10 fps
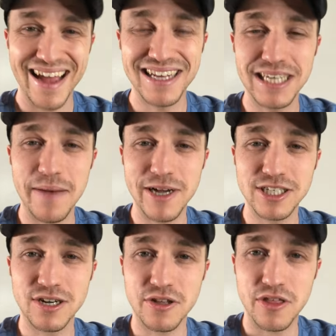anytime I
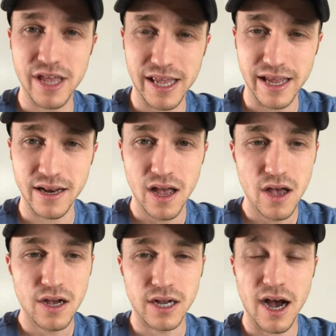start thinking,
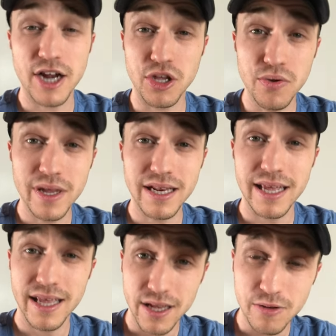God, you need to
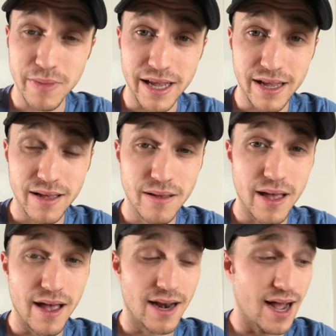heal me,
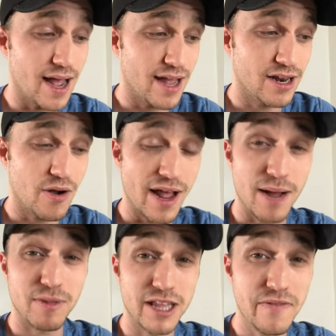and I you know, and
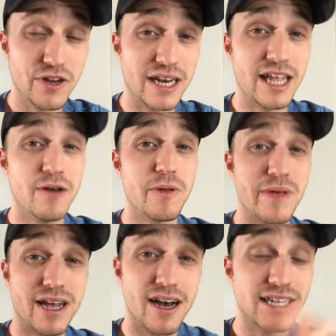I'm believing you're going to heal me
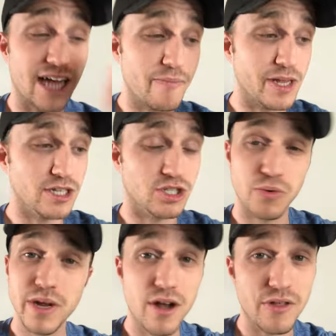because I've been
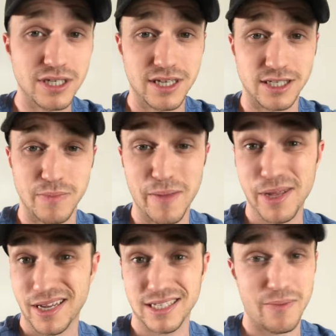doing all these things,
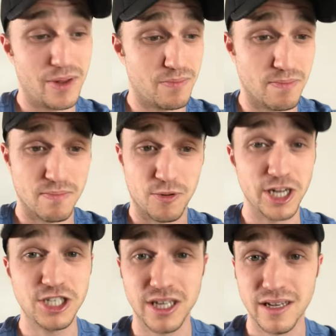maybe because I've been
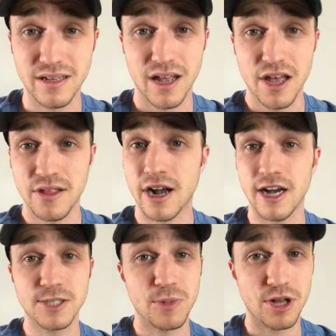preaching the
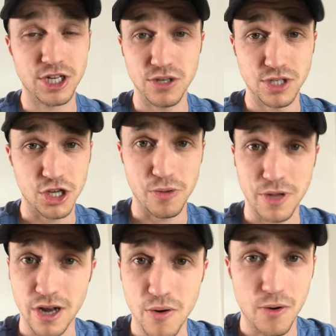gospel on YouTube,
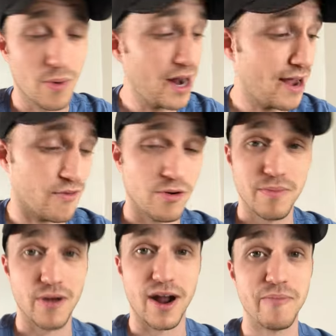you know, or whatever,
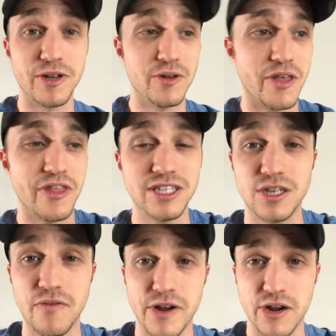or I've been doing
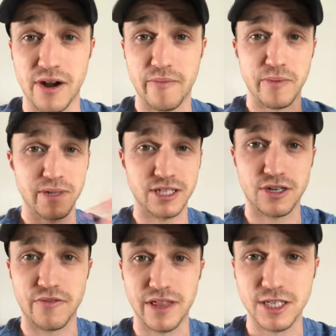this over here, I've been
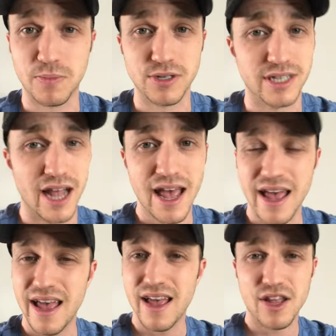serving this person
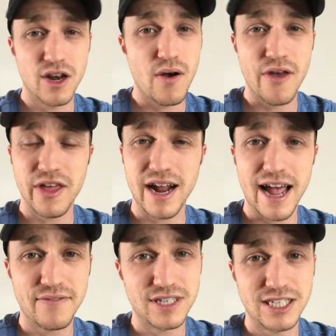you know, then I
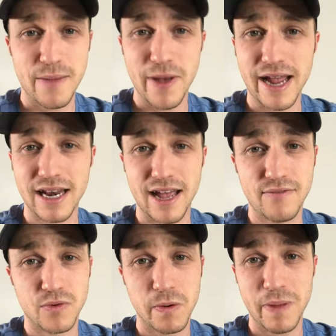have to step back and I
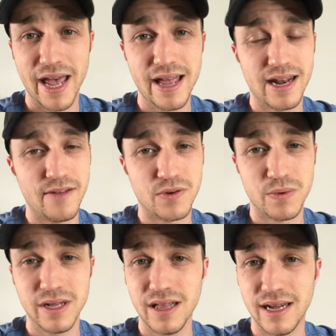have to repent and I have to
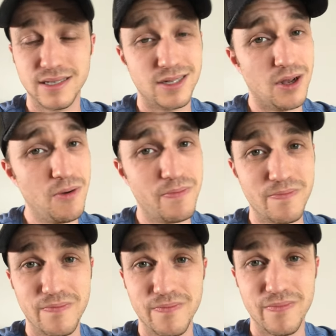realize, nope,
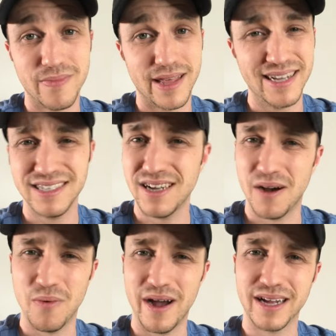that's
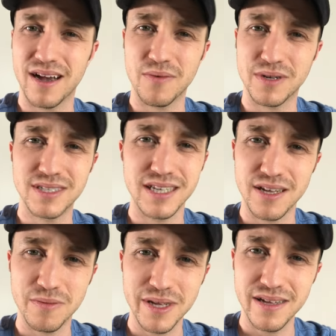not why God wants to
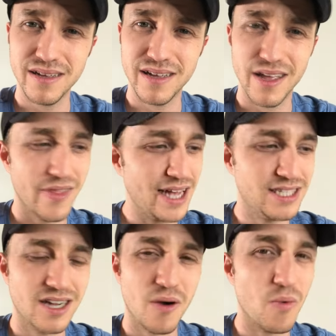heal me. And
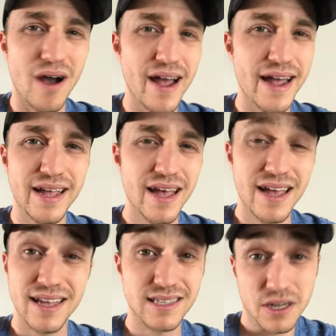that's not why
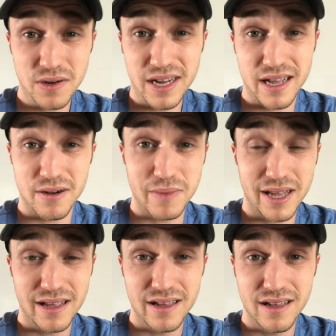He's going to heal me.